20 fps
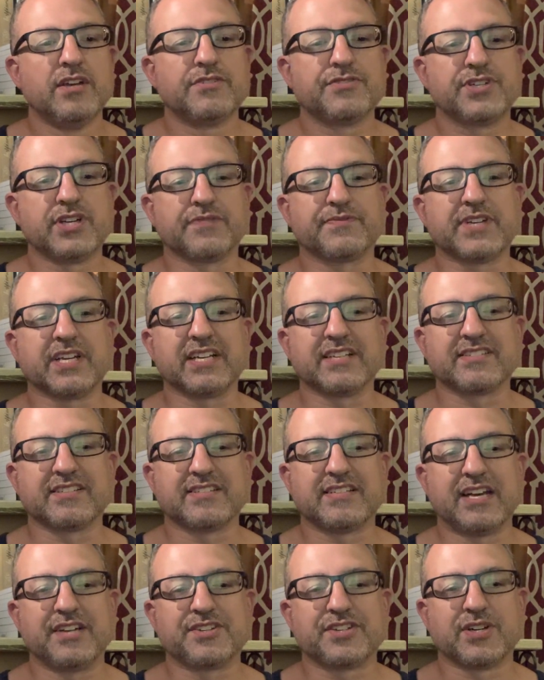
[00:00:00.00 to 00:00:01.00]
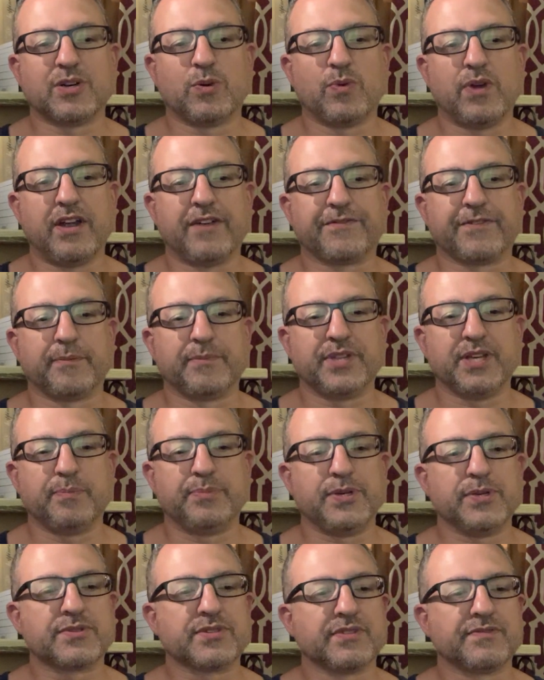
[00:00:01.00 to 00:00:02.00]
Shifting his attention away from the
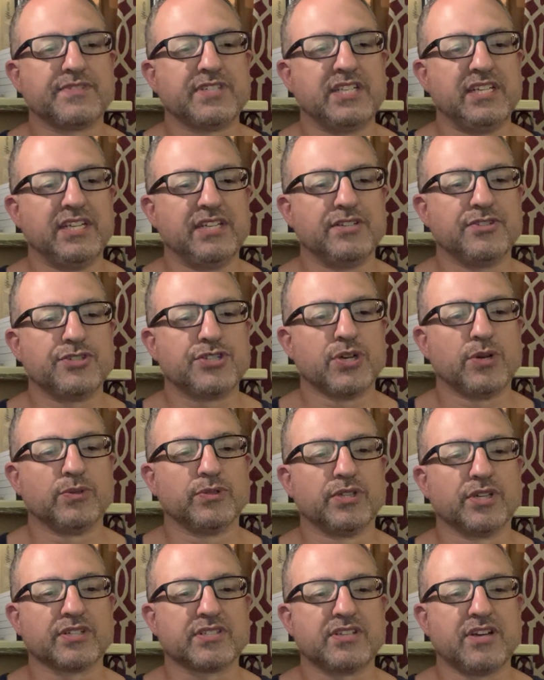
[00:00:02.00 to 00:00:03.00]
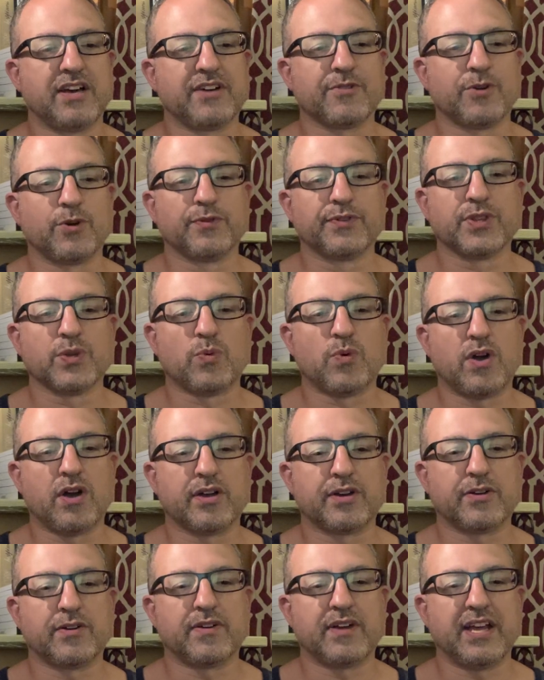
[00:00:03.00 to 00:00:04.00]
abusive teen, Joe looked out over the
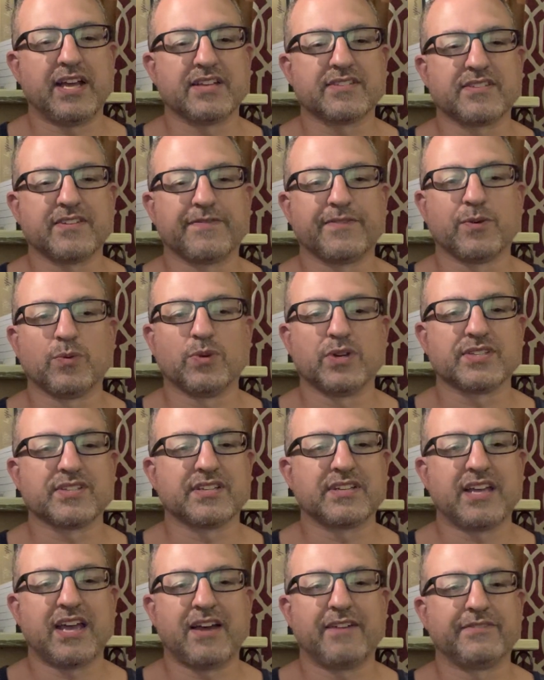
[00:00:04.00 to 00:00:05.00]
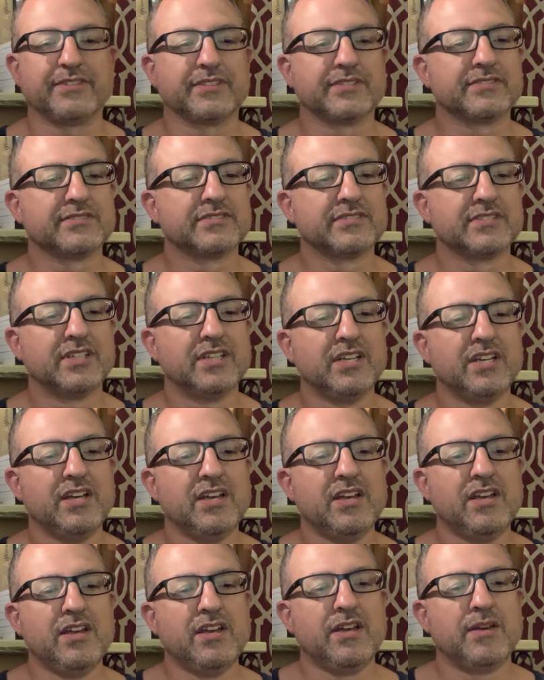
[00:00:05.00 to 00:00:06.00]
water as if it was in heaven.
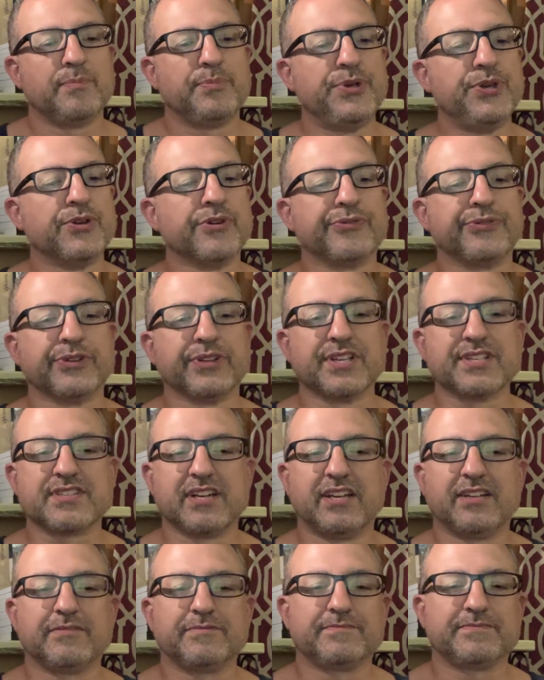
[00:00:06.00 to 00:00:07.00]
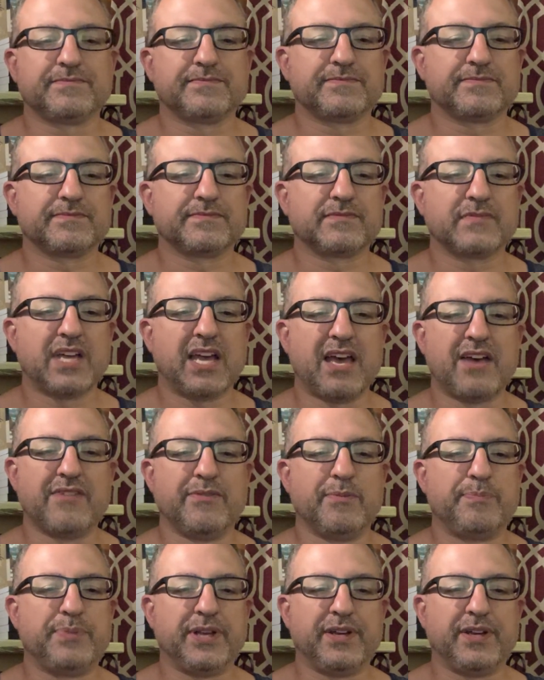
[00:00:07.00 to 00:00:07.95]
Beautiful, isn't it? I haven't